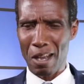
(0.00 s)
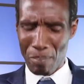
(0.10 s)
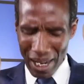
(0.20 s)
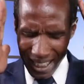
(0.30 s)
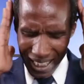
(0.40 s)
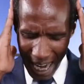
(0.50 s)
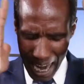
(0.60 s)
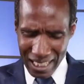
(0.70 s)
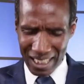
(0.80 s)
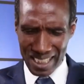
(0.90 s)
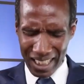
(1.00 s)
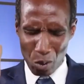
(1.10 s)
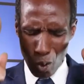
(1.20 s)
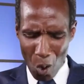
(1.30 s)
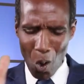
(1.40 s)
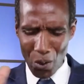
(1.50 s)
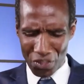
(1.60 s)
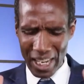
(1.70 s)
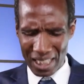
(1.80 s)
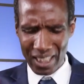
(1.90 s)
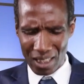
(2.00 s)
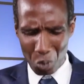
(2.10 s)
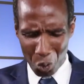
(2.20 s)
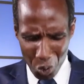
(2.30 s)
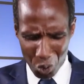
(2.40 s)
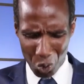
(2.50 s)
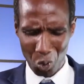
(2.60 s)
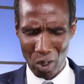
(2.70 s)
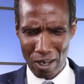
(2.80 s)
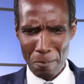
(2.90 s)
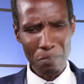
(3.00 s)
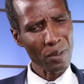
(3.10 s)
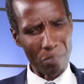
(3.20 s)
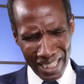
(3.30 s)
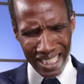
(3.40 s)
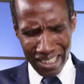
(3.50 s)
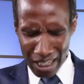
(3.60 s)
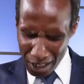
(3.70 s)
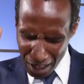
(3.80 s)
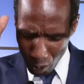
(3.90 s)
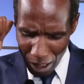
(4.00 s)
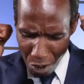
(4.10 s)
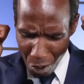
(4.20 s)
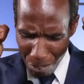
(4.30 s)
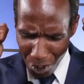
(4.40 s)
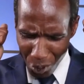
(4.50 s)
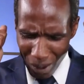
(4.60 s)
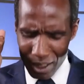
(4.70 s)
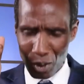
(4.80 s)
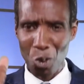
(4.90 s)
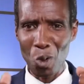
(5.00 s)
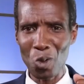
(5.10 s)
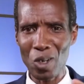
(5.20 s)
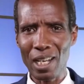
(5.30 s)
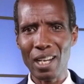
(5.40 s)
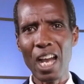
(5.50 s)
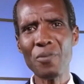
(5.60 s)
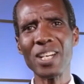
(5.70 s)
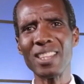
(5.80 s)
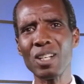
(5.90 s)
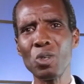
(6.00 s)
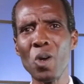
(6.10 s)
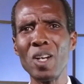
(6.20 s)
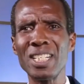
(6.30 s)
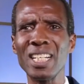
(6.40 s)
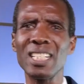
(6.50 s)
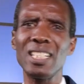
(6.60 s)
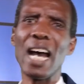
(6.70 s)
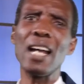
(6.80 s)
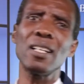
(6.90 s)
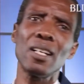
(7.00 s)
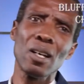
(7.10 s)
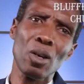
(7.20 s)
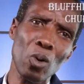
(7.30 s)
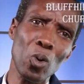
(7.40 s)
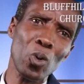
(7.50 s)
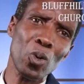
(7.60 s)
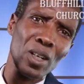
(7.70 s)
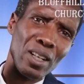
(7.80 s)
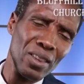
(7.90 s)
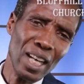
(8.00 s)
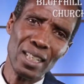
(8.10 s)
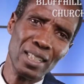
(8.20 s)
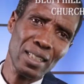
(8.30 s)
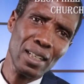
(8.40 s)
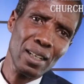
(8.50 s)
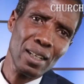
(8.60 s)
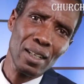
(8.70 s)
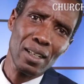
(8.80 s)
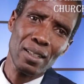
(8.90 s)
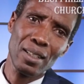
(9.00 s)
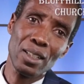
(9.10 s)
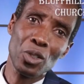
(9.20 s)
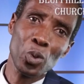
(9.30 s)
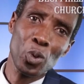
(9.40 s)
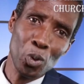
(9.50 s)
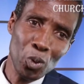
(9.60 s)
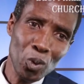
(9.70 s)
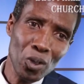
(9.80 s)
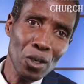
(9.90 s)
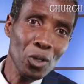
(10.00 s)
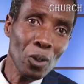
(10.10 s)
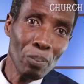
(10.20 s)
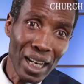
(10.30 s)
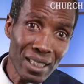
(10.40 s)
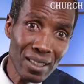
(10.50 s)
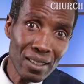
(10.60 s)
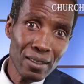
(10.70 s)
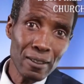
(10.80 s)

But God did all that he could do. But ndoda kuti umbotora stock after the Lord had done all that. Did you do your part?